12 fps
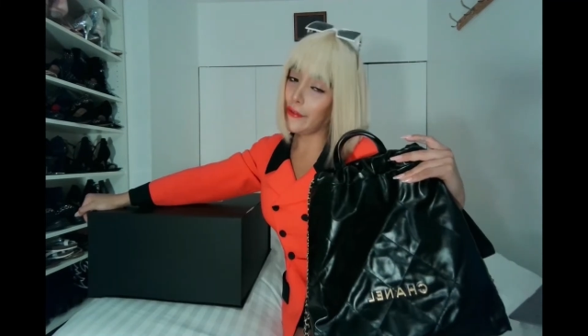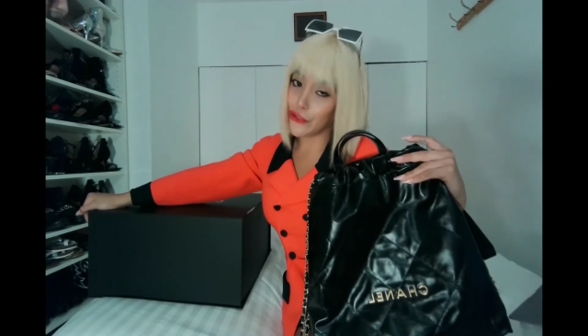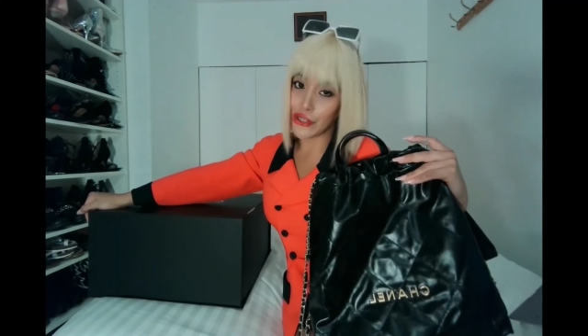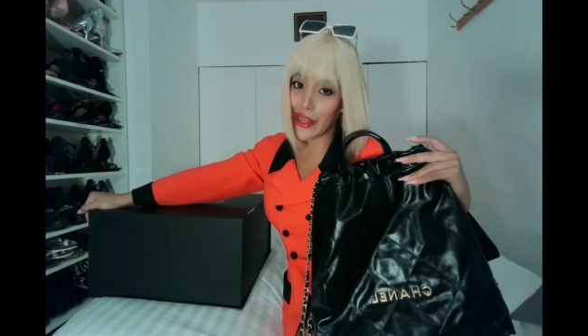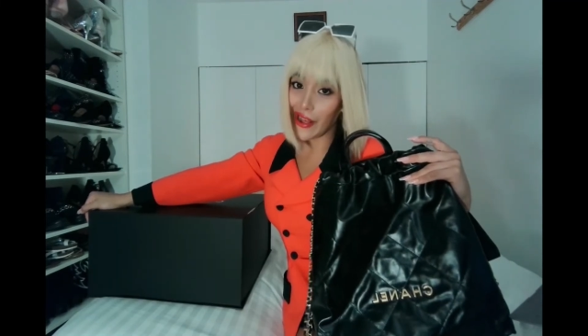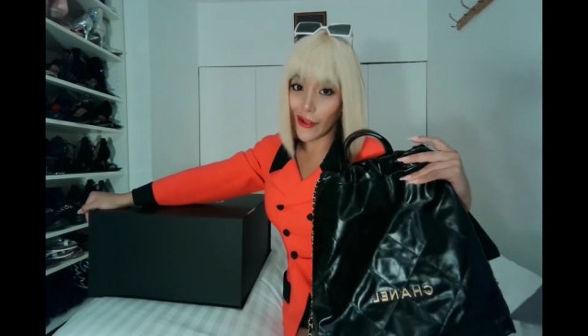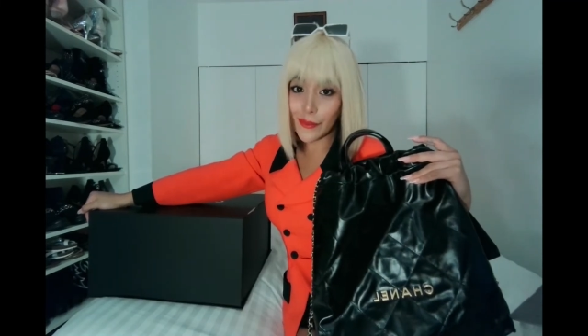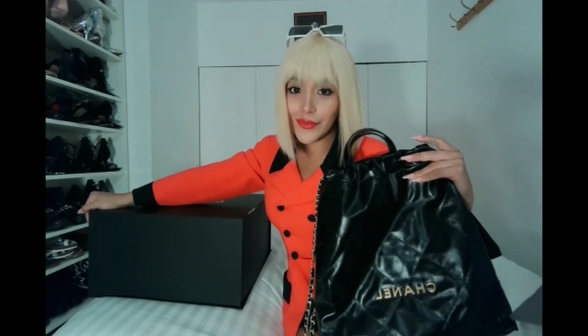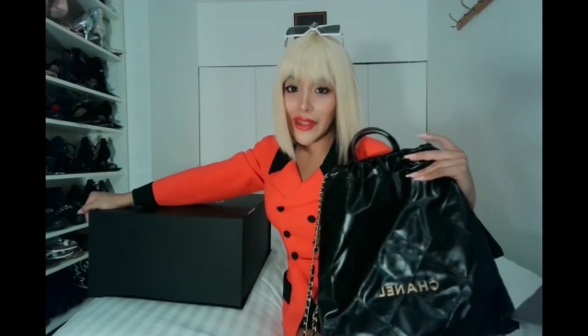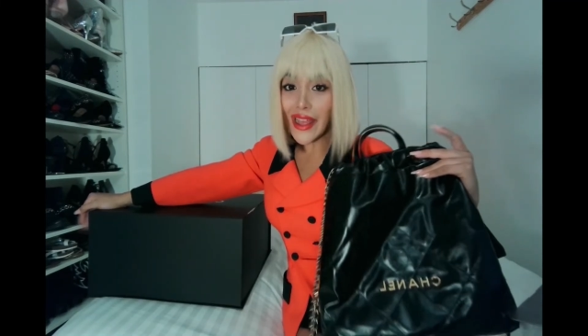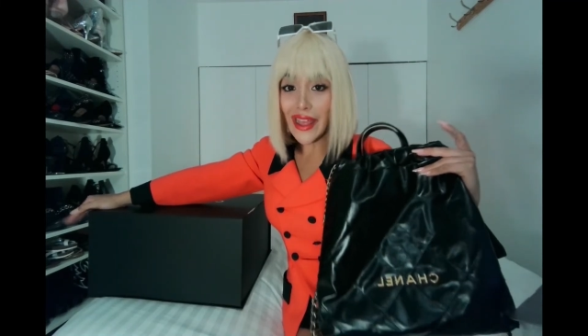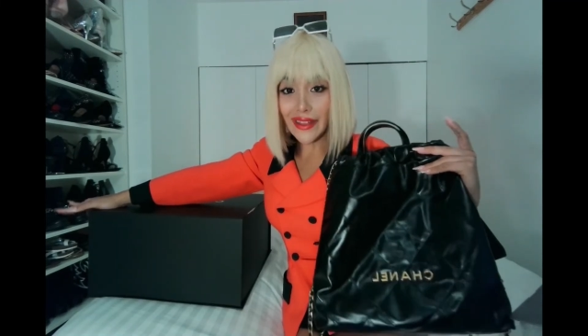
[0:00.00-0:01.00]
Chanel,
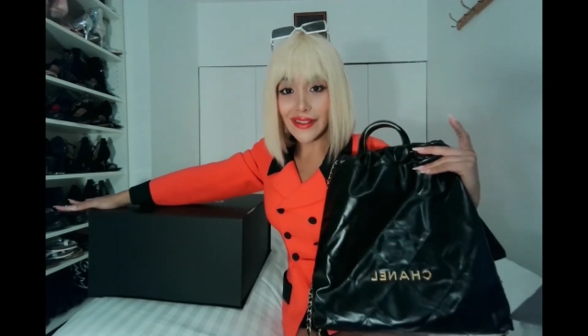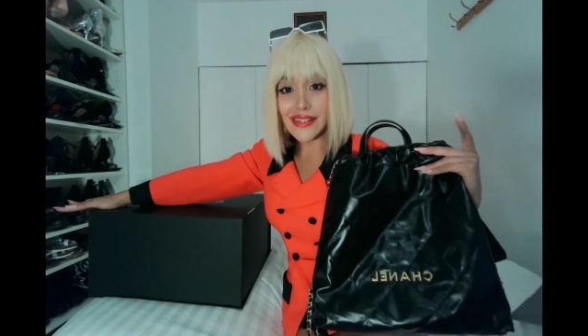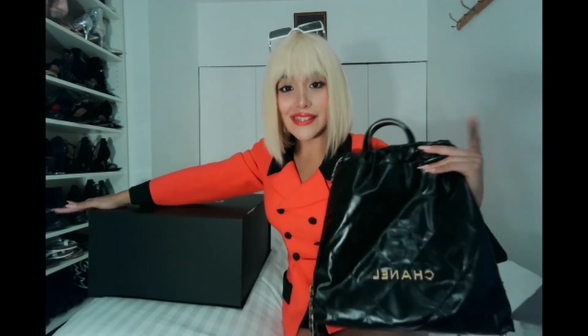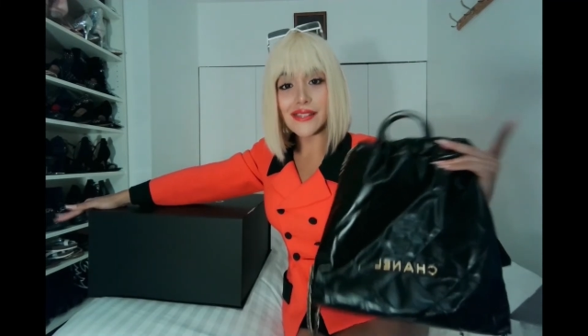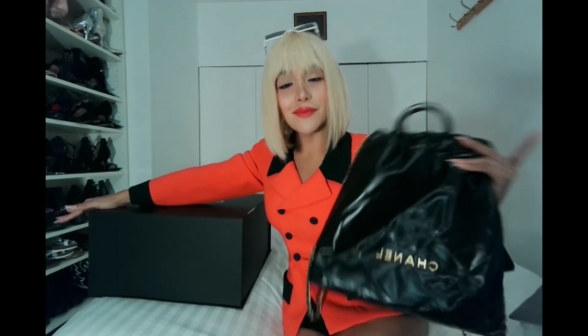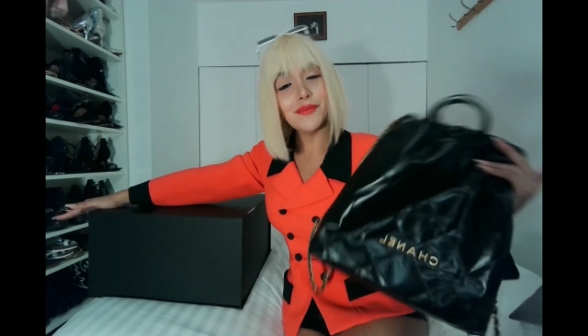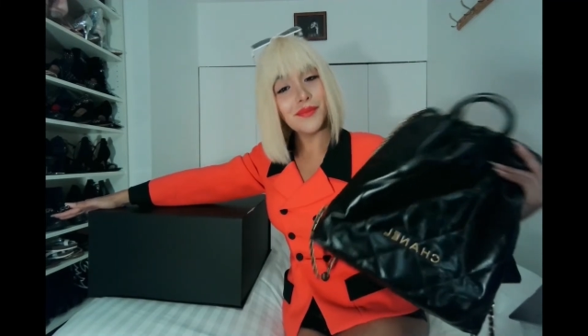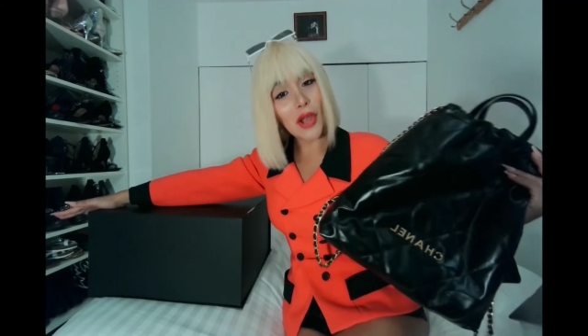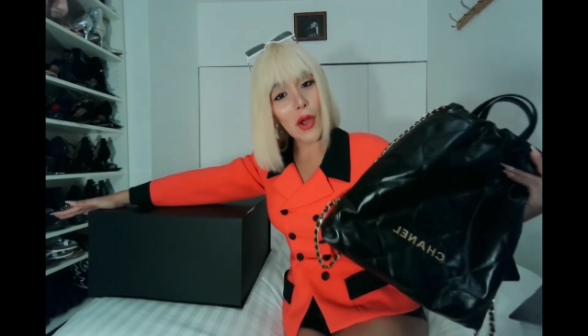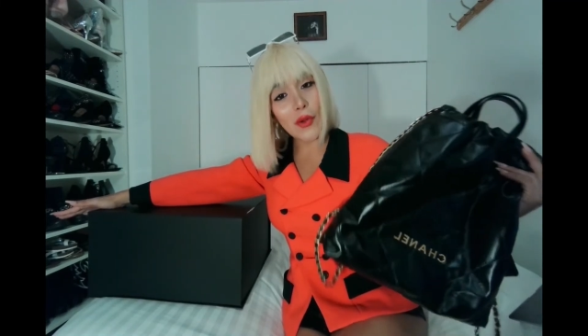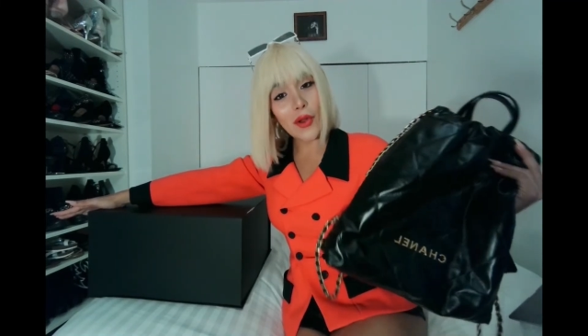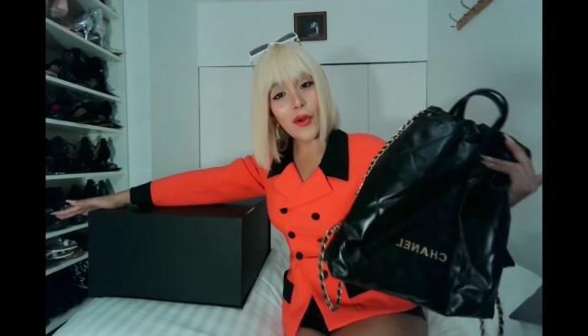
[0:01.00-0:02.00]
hence
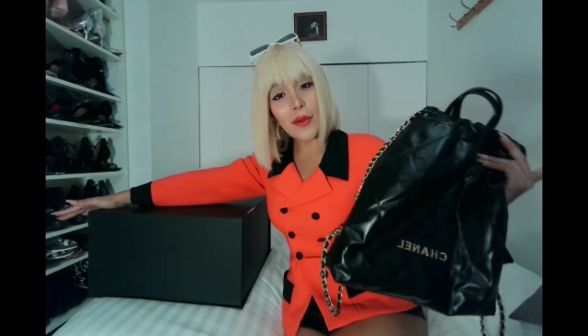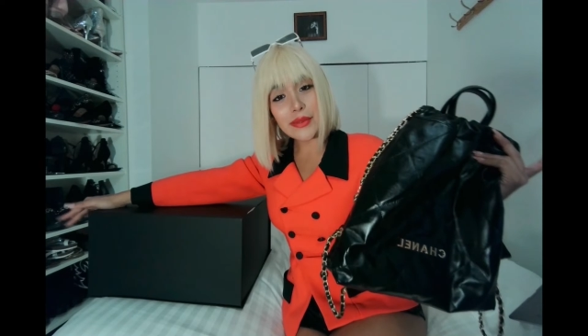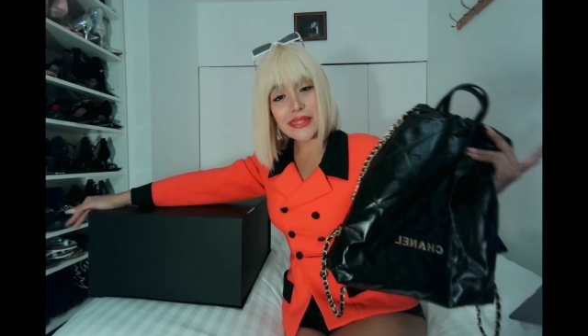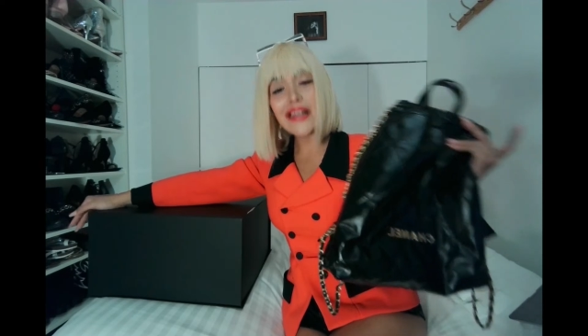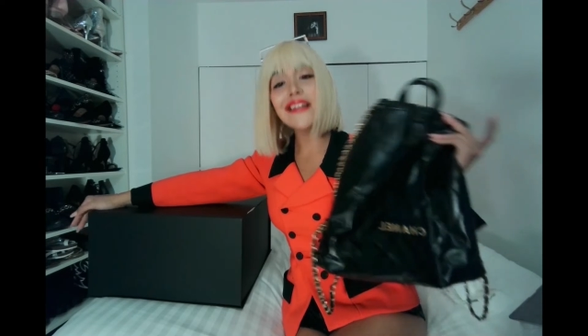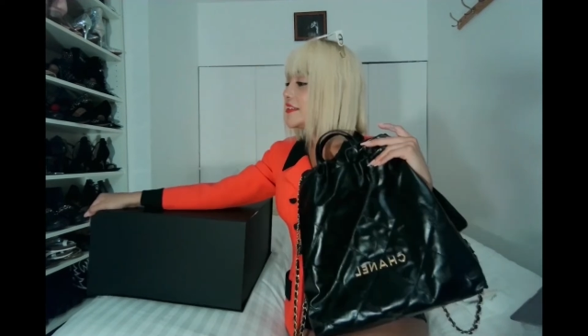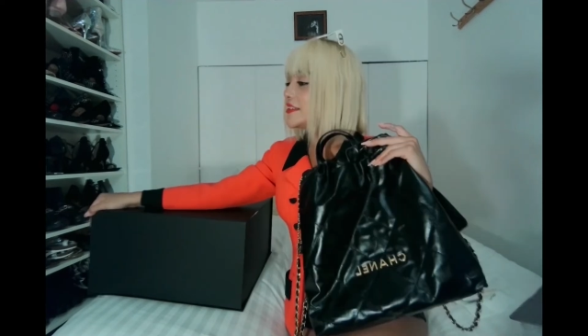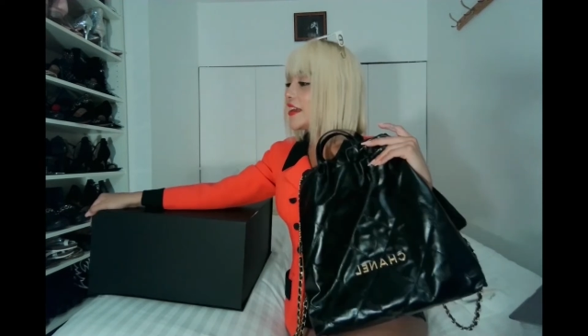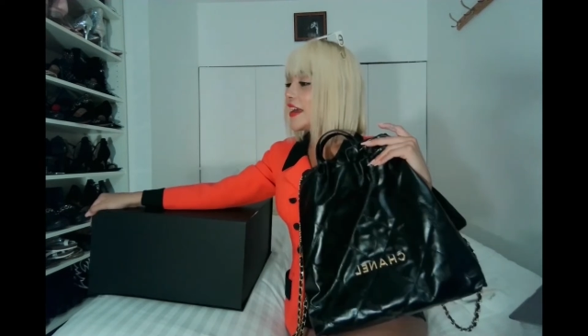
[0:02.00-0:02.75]
Coco obsessed.